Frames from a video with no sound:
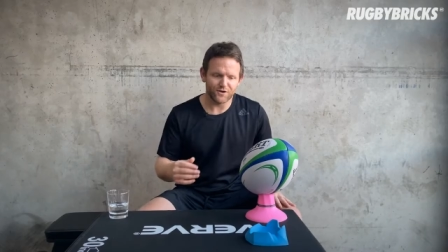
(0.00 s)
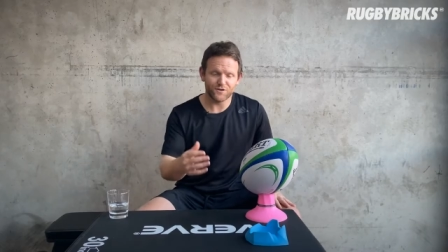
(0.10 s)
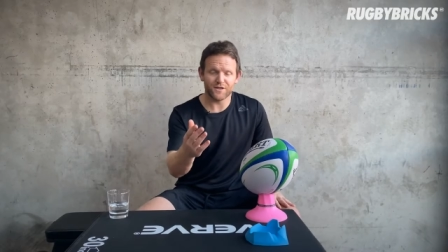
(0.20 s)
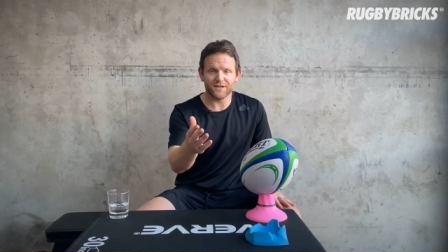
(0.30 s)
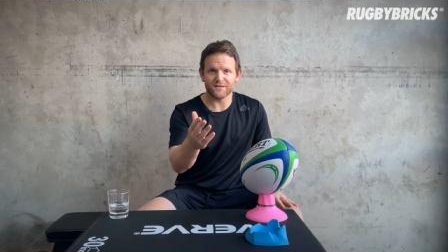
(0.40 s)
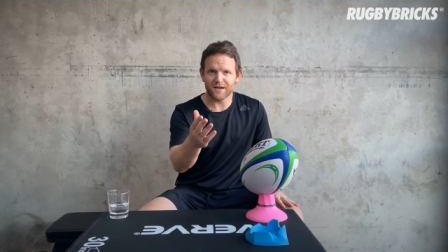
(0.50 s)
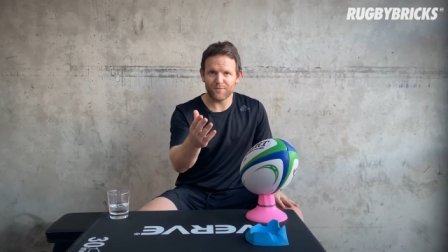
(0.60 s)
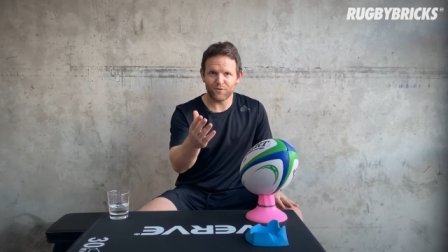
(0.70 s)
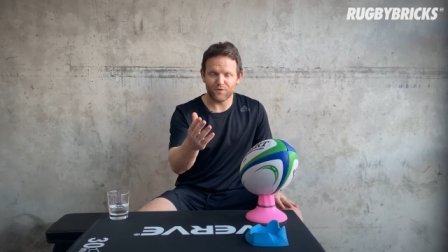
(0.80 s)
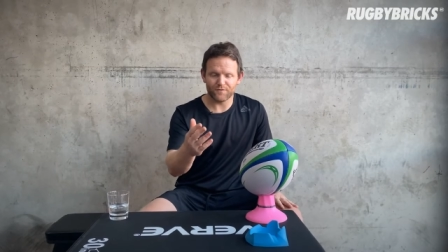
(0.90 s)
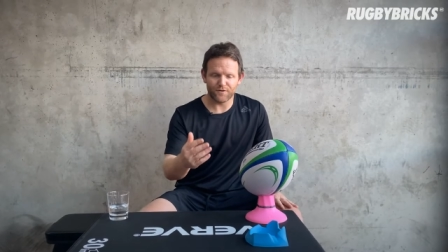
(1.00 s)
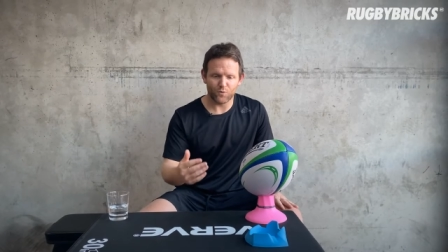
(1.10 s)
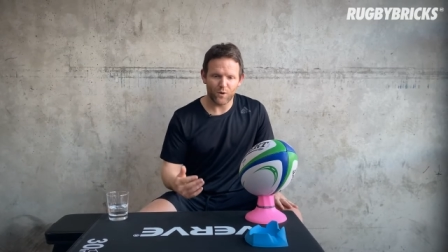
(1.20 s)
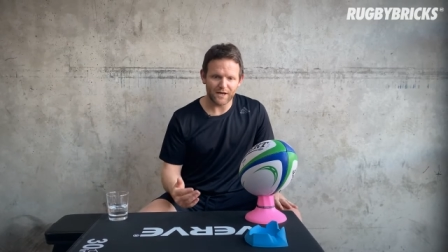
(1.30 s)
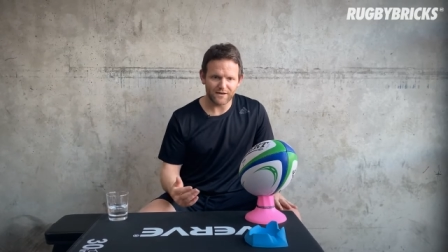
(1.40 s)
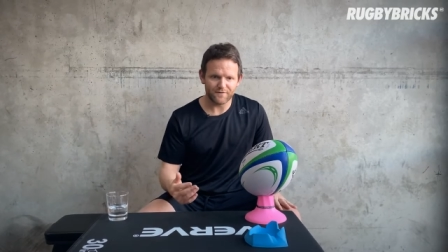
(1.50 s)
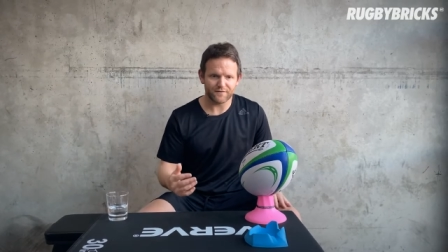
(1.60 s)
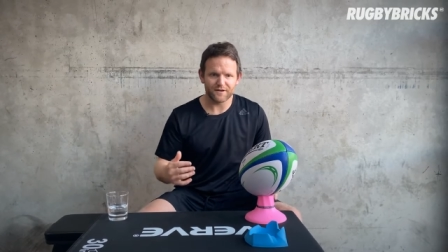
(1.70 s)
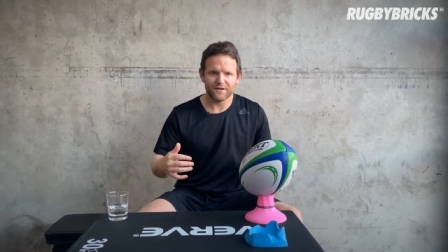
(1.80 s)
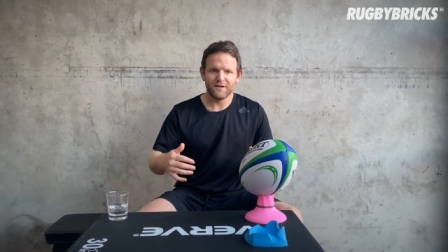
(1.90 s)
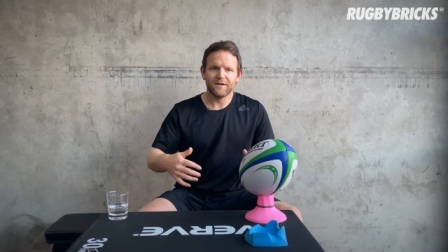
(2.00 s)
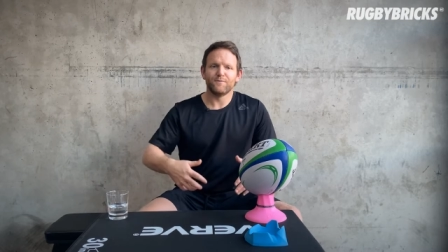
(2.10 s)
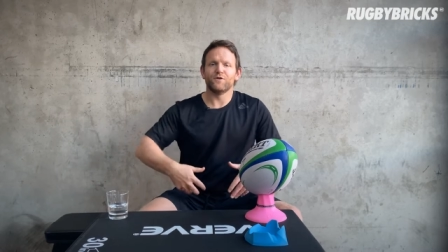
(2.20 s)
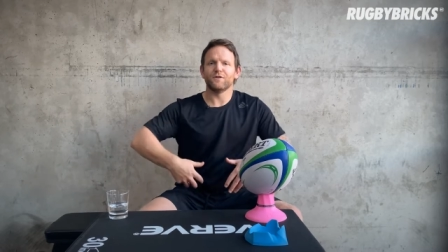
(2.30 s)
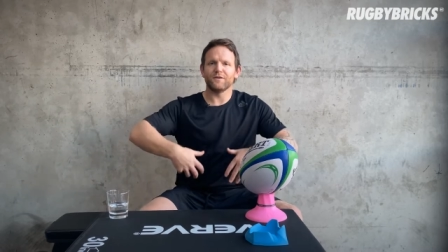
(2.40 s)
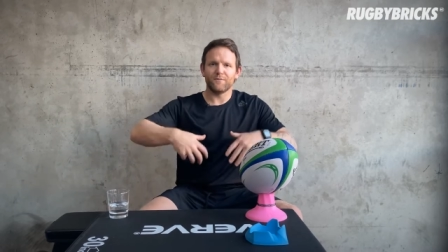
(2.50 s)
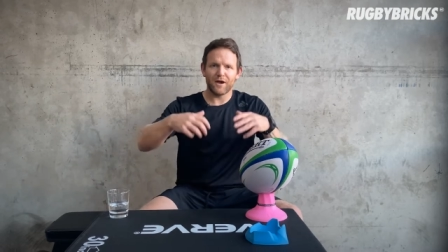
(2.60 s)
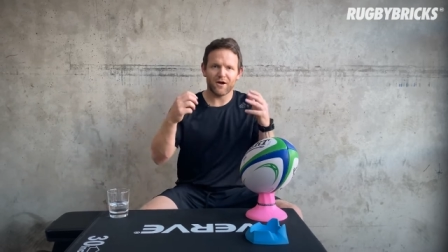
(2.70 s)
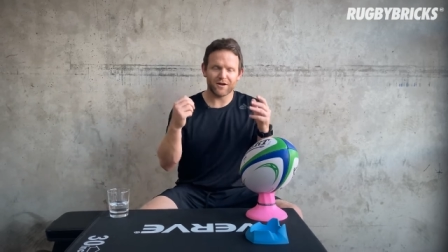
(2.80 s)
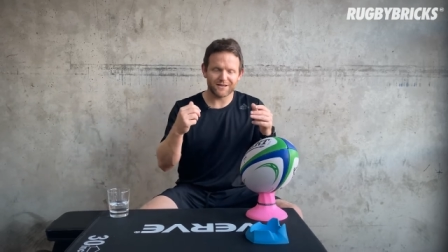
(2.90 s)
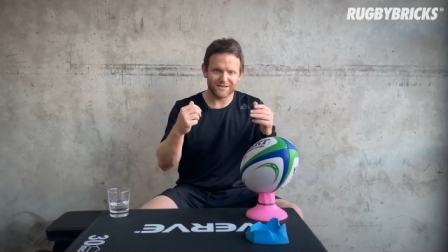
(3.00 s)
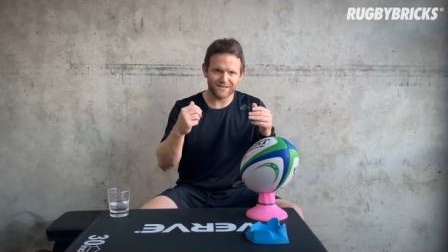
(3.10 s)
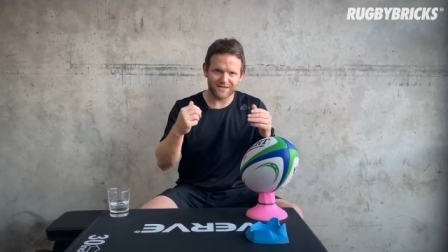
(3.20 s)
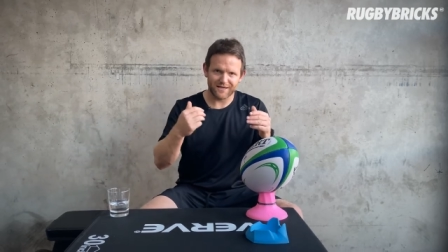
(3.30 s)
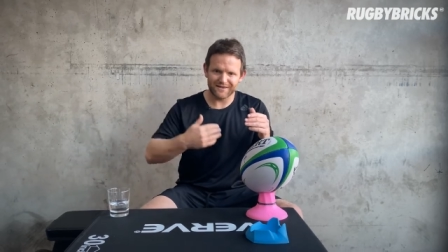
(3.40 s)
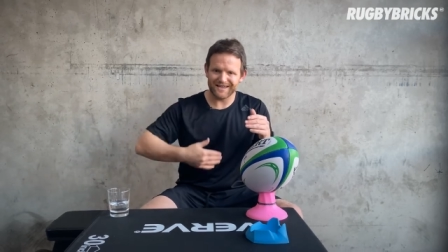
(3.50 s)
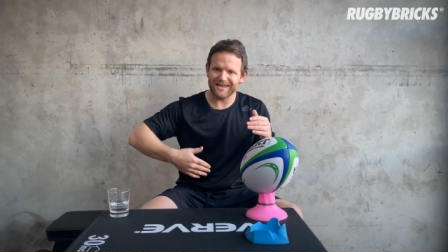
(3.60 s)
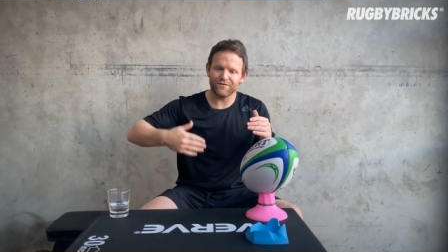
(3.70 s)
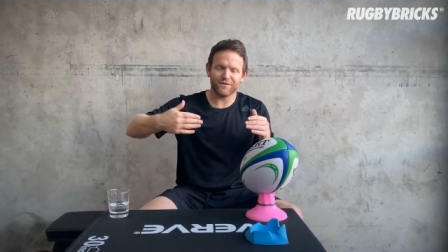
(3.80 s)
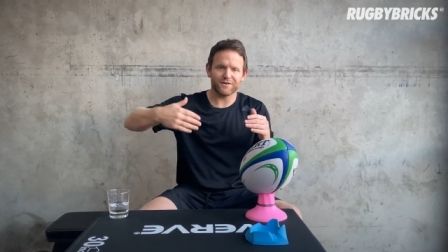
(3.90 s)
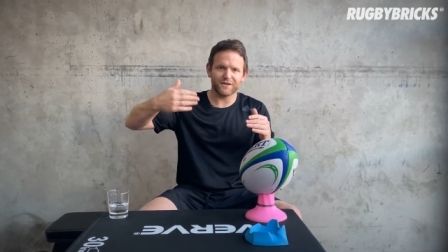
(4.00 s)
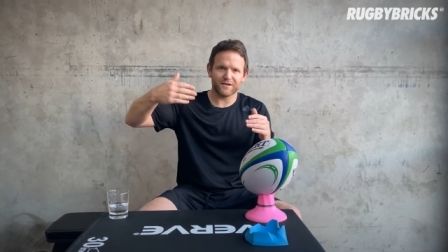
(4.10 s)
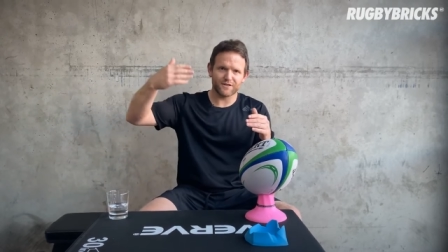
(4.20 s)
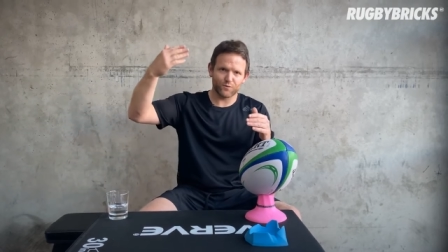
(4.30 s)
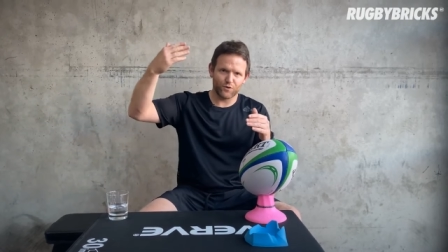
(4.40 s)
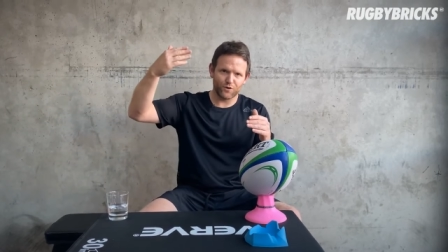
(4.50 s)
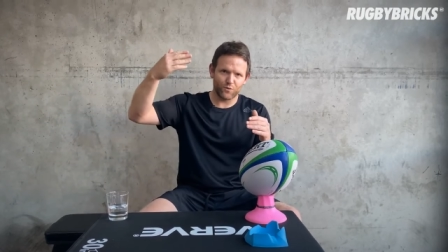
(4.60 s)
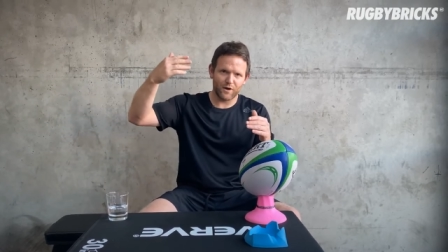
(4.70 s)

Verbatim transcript: use that example of the weightlifter putting the power clean together. Everything has to work